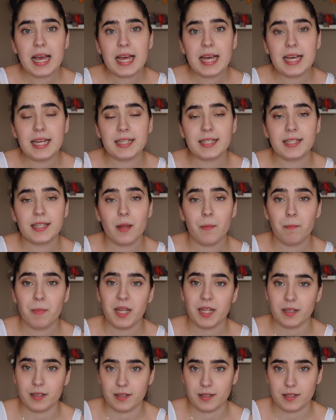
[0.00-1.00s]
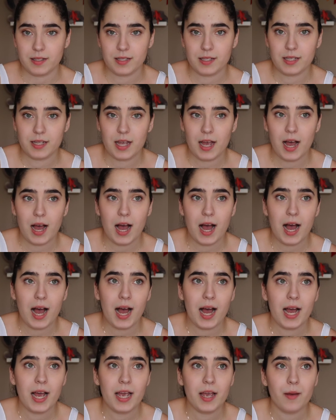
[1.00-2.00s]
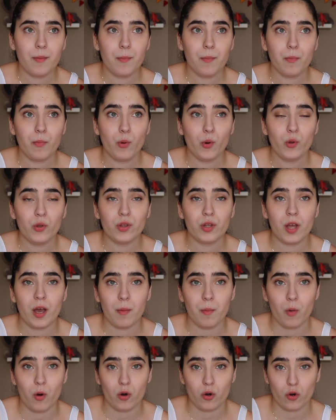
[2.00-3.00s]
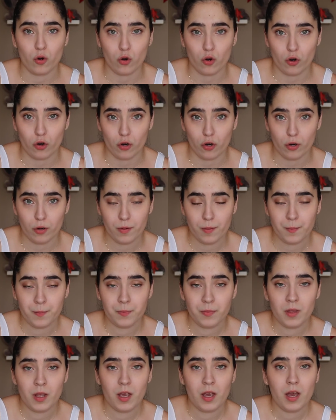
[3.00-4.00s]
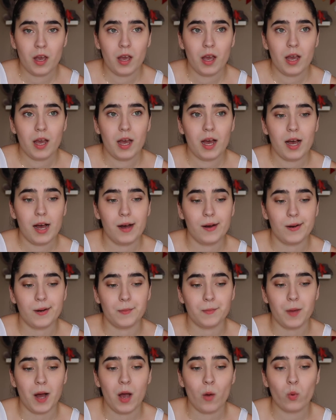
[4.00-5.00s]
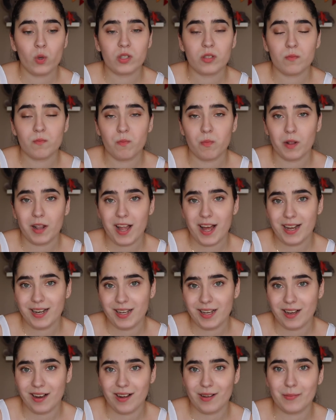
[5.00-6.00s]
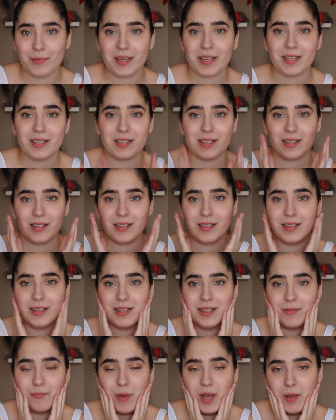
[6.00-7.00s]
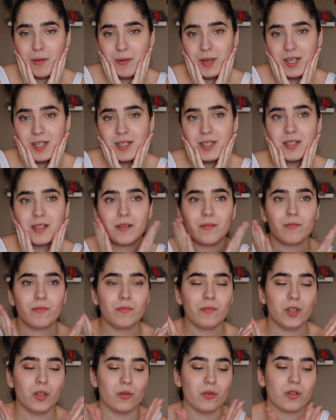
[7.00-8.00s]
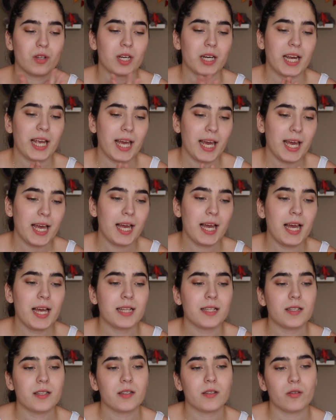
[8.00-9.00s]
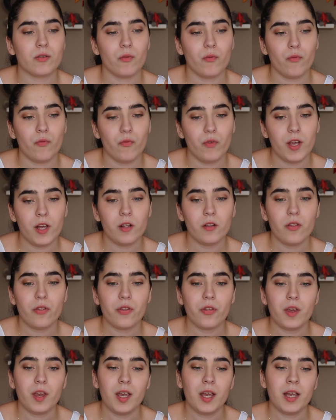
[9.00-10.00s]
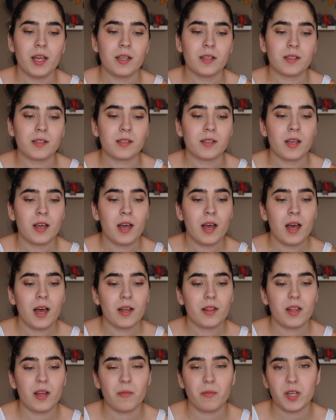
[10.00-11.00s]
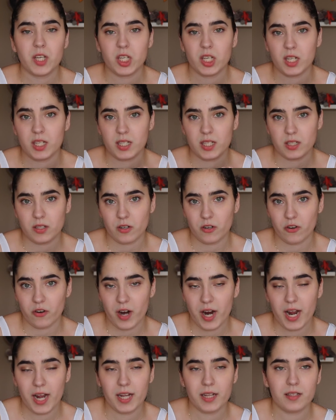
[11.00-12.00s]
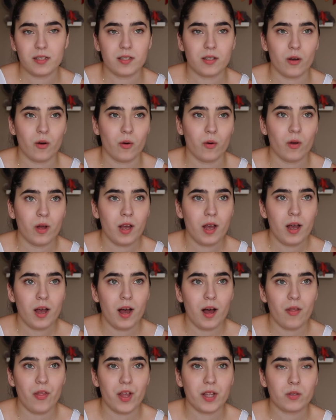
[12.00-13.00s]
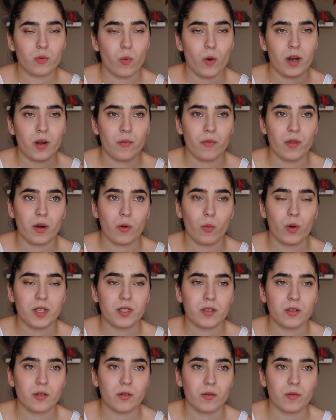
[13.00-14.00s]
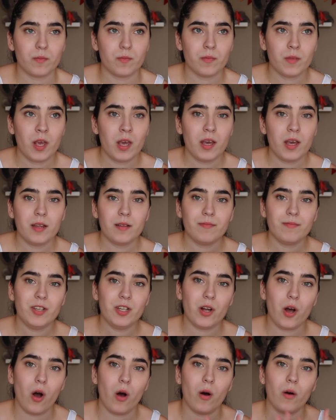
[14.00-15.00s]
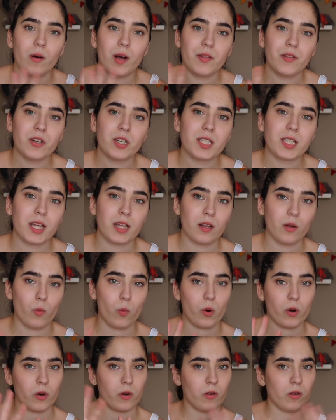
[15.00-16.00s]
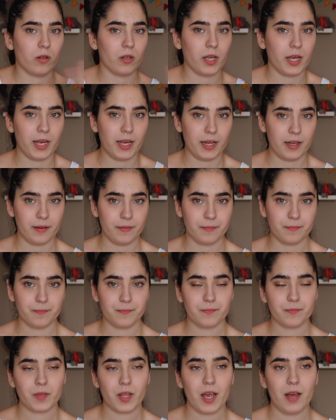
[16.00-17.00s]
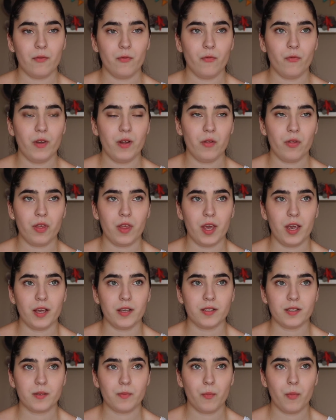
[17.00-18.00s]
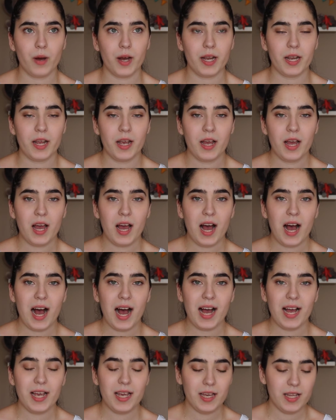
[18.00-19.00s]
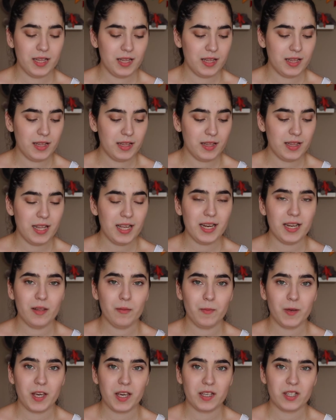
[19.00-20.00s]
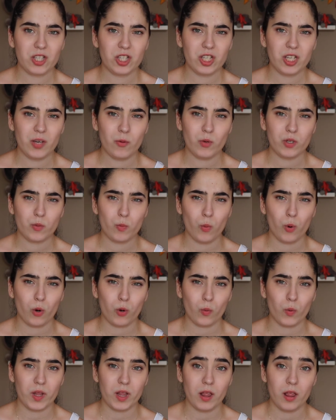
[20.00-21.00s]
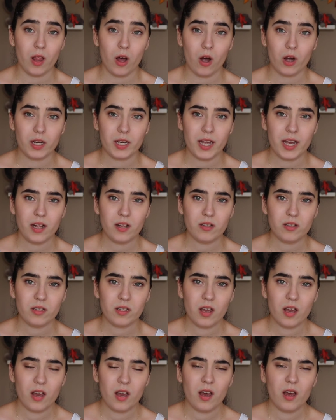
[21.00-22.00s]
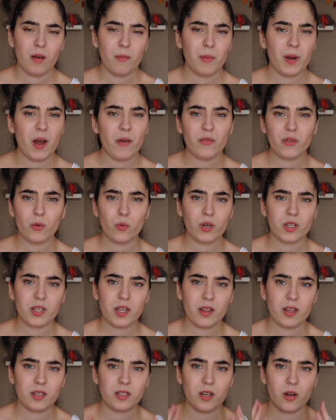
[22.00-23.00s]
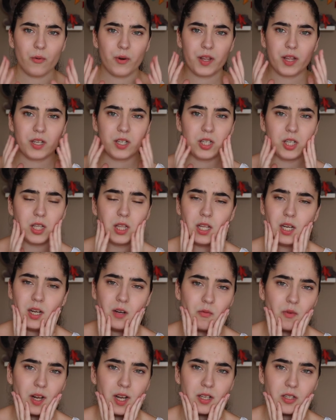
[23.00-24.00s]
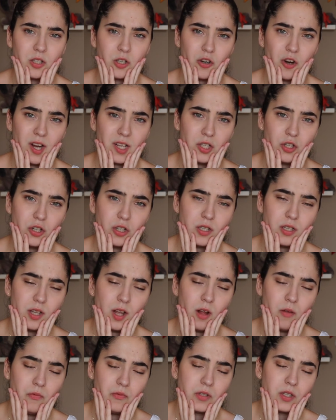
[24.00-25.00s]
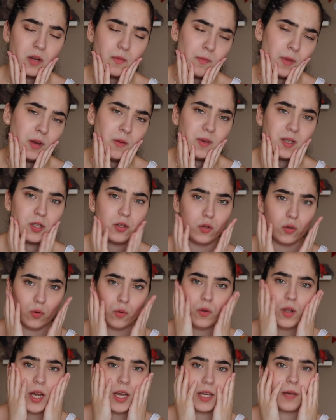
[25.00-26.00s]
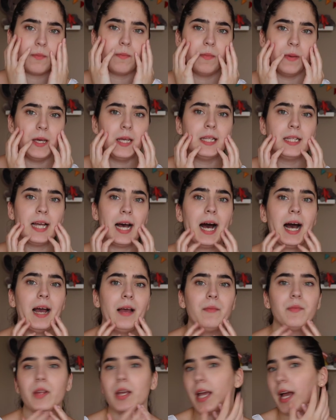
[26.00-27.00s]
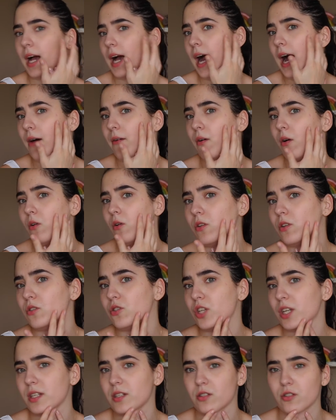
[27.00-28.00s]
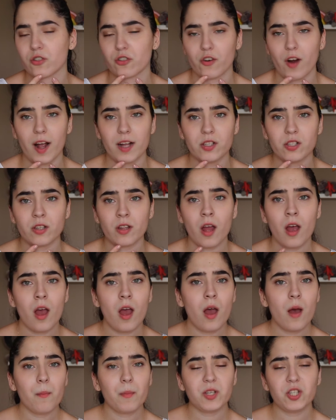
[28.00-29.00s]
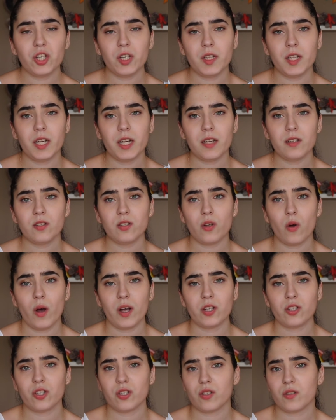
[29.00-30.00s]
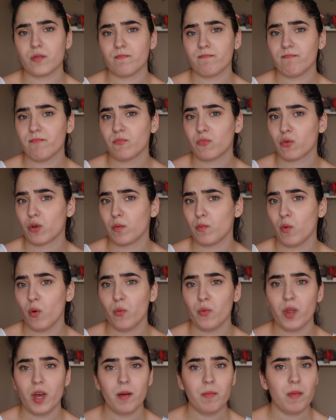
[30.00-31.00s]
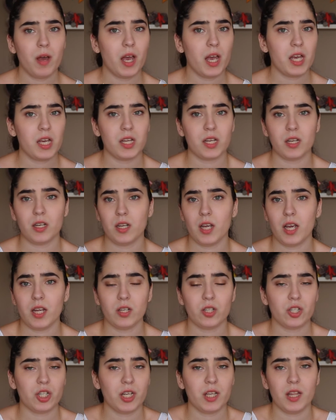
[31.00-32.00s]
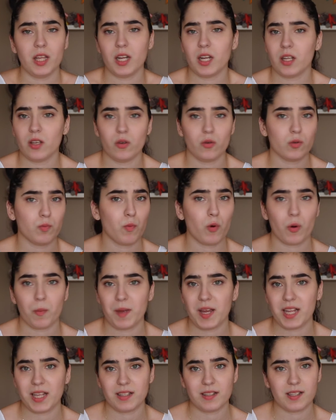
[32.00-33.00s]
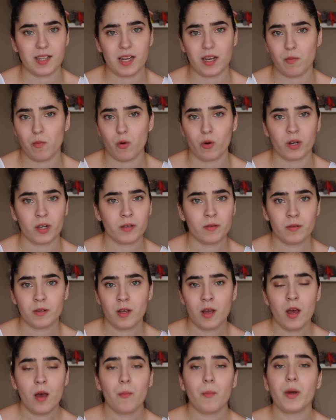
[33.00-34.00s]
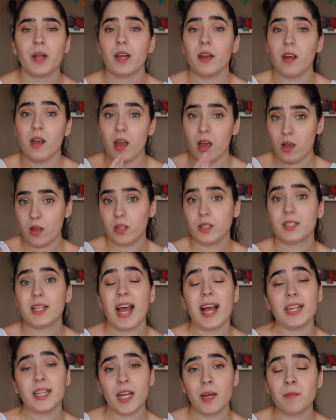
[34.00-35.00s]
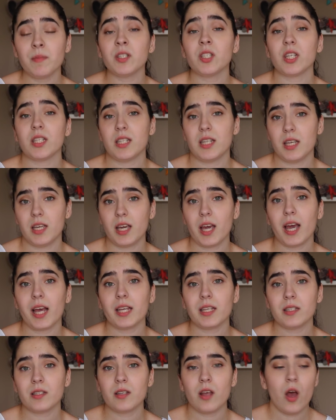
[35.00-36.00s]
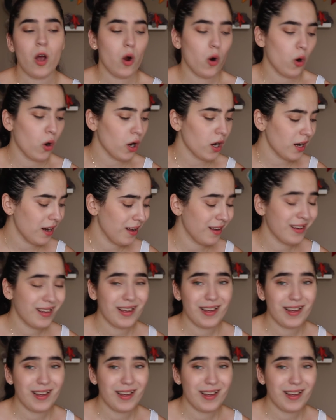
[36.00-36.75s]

It's the mittens. I put them on her. I wasn't planning on, because babies use their hands to feel things. Their vision isn't great, so that's one of their ways to, understand the world and feel things. But I did it because she was born with long nails. But afterwards I discovered that she didn't really scratch herself. Some babies do, like big time, they have the cheeks scratched, but she didn't, so I just removed them and she didn't use more mittens anymore. But take them just in case, or